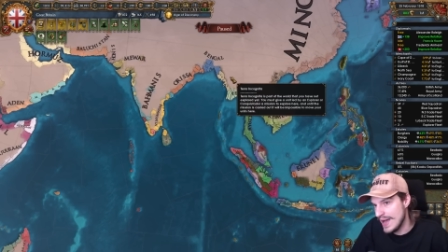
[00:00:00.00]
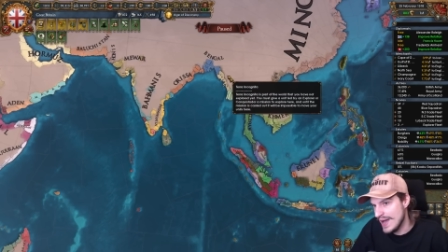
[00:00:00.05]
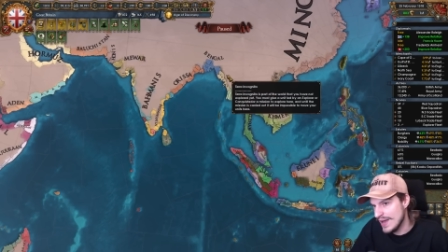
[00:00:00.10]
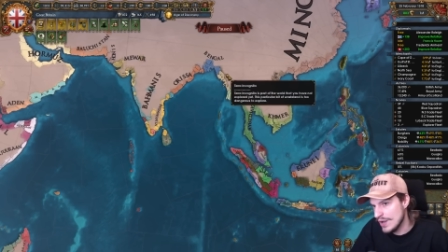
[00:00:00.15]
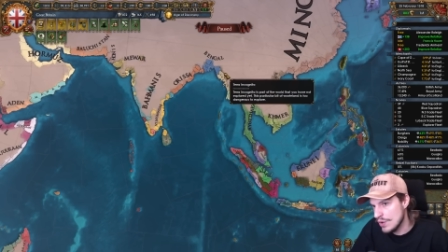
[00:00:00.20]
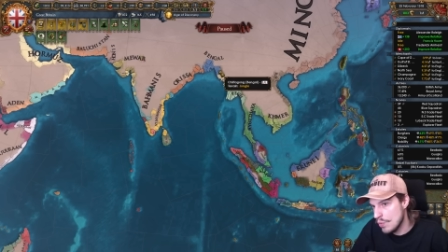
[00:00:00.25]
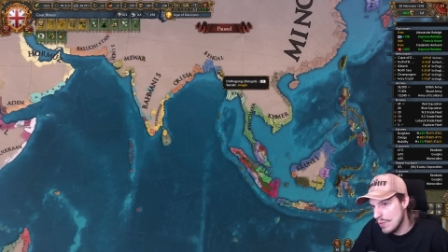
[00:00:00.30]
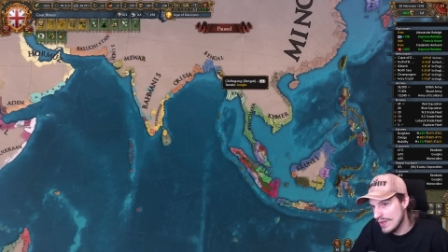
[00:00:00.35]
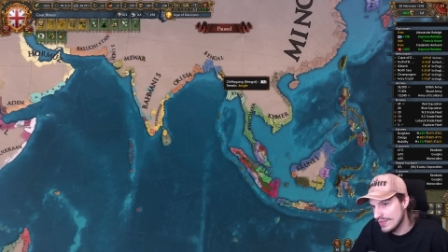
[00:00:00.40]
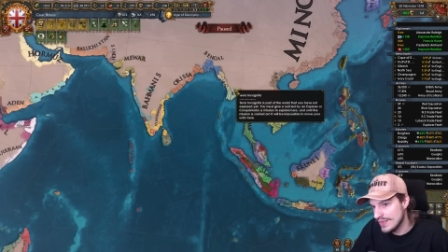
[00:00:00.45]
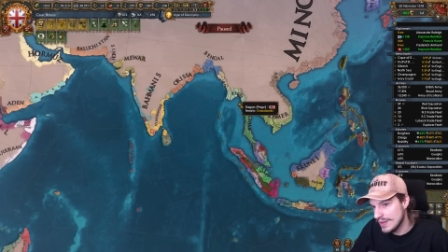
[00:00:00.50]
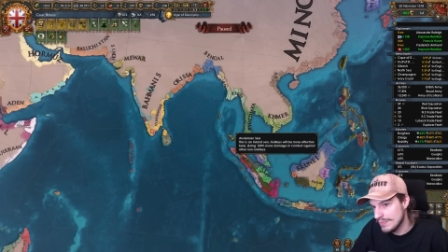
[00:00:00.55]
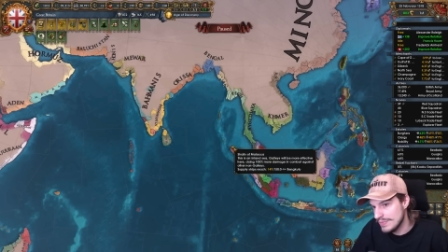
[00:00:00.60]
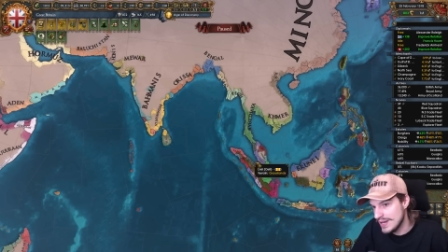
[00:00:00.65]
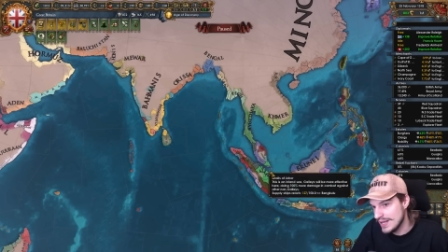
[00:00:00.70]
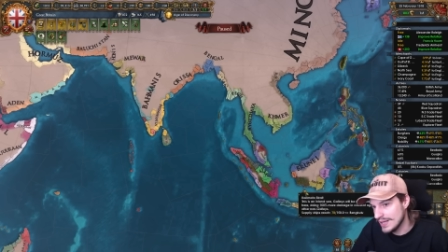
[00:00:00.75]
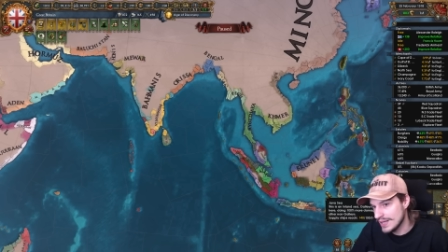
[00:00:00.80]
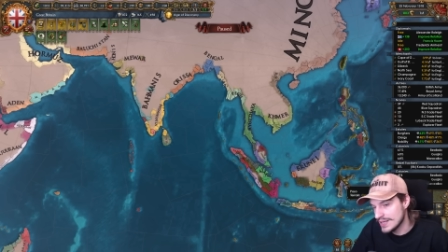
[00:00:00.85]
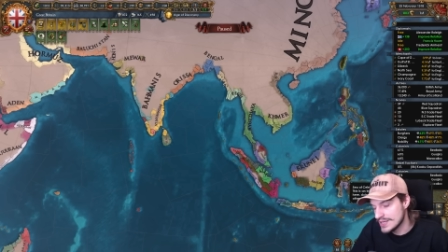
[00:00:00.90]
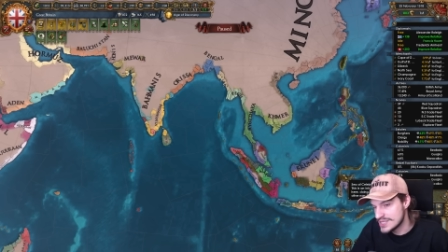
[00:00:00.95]
I don't want them
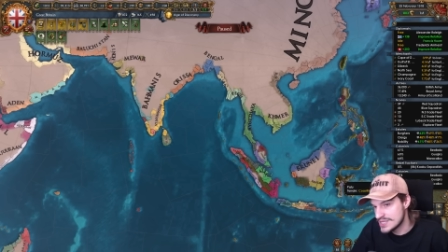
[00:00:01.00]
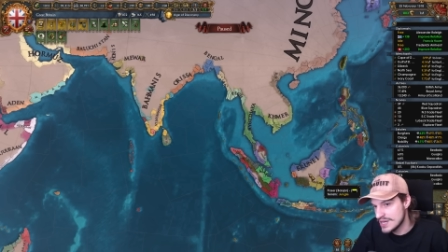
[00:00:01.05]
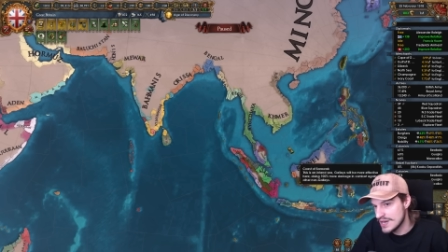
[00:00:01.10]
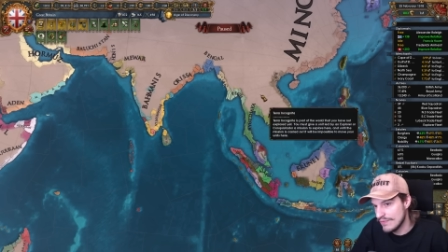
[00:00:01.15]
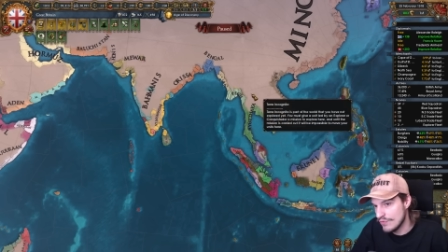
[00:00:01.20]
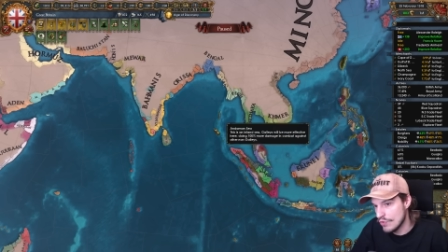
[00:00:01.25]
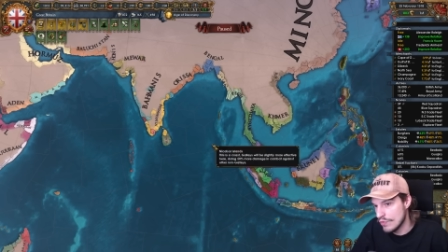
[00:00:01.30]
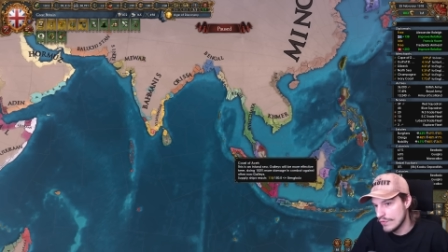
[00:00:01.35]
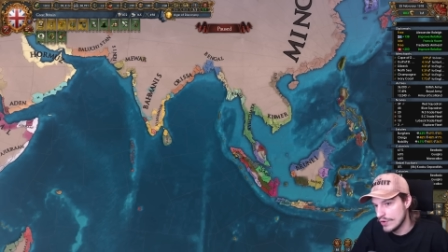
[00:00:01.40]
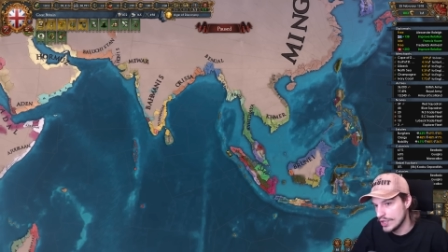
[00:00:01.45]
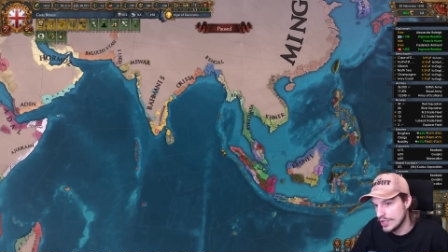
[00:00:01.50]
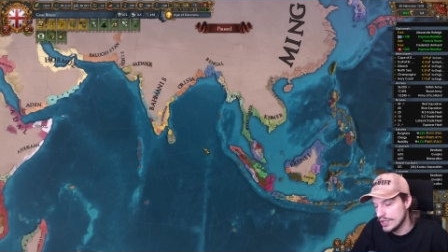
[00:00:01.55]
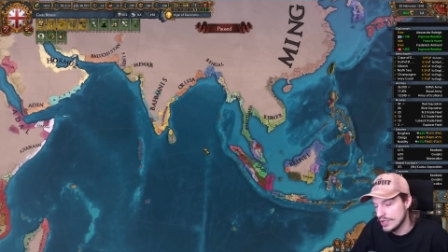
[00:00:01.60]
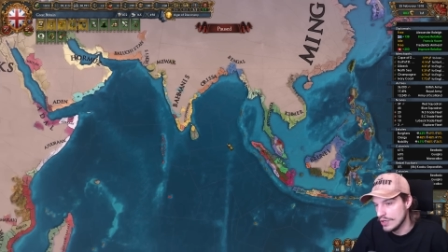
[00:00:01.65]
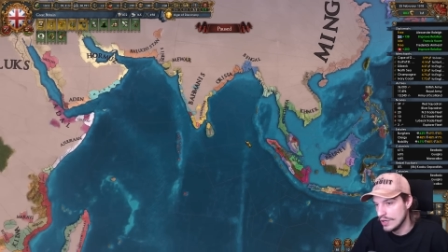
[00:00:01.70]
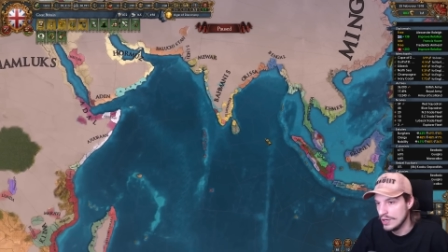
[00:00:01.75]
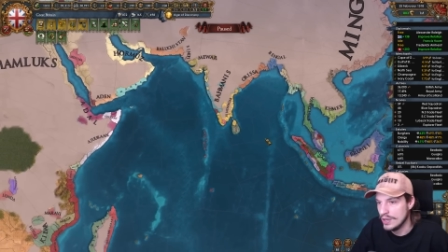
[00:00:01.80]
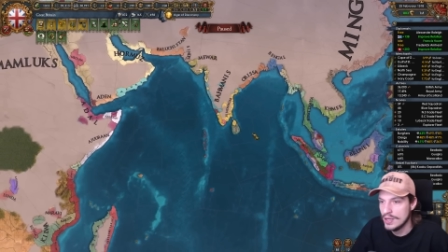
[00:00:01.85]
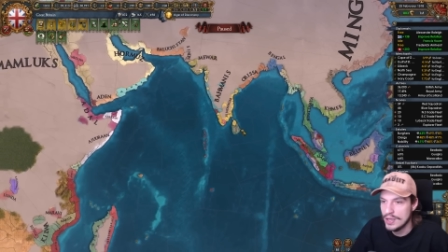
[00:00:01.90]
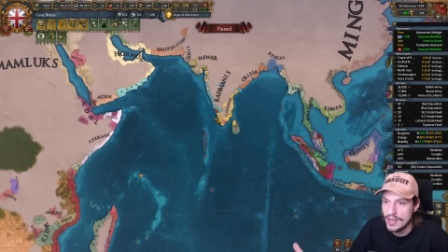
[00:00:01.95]
taking stuff over here.